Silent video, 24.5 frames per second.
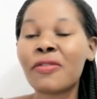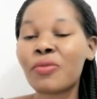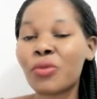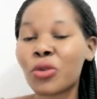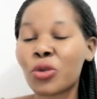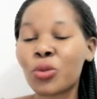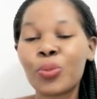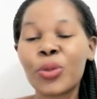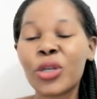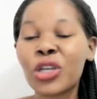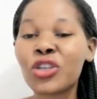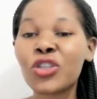
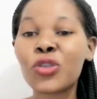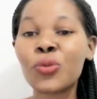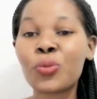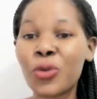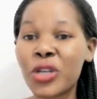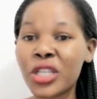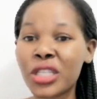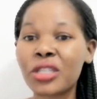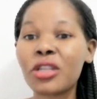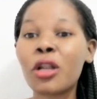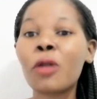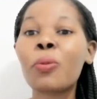Look, because
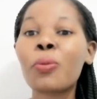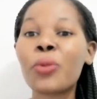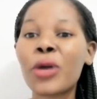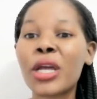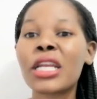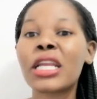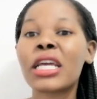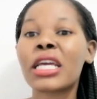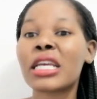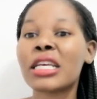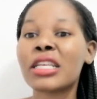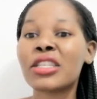personal
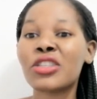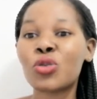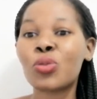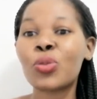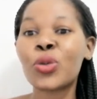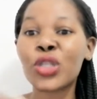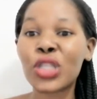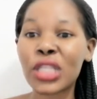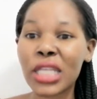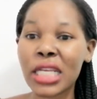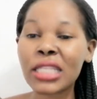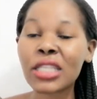branding is
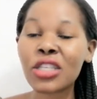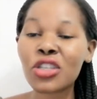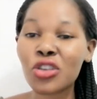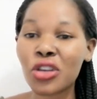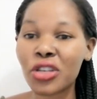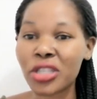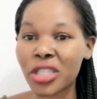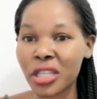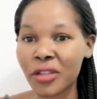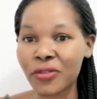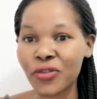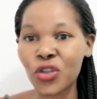representing
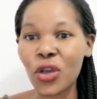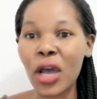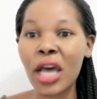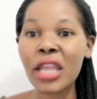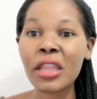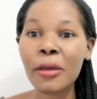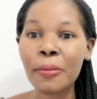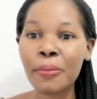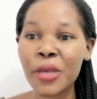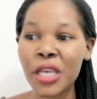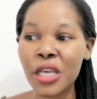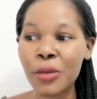yourself to
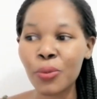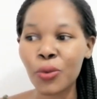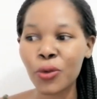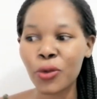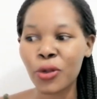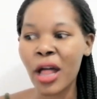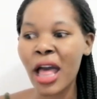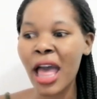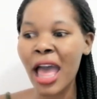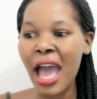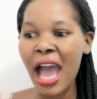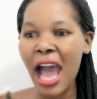other people.